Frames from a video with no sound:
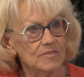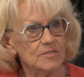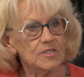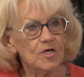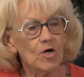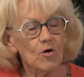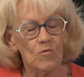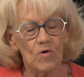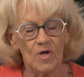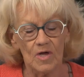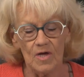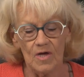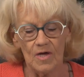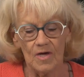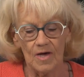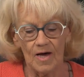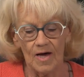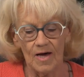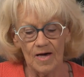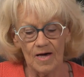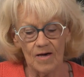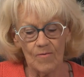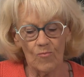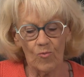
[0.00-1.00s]
So
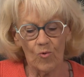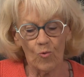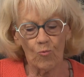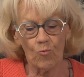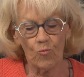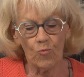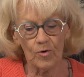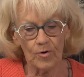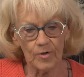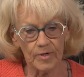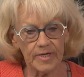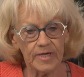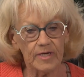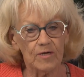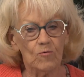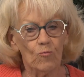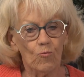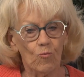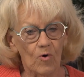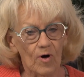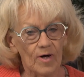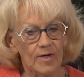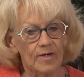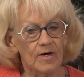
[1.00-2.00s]

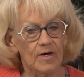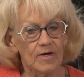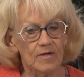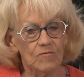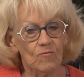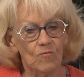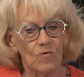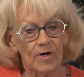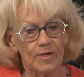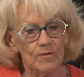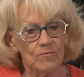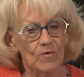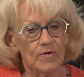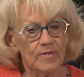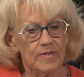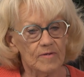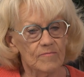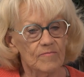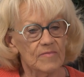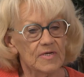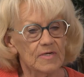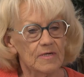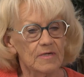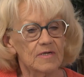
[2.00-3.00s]
working one-on-one with
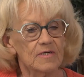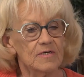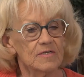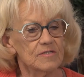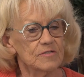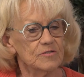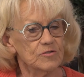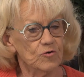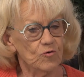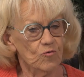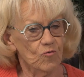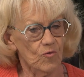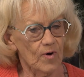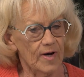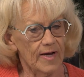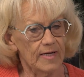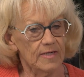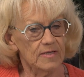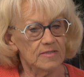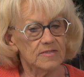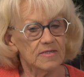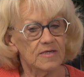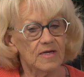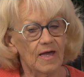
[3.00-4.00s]
them is
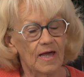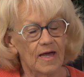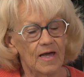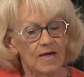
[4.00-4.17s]
great.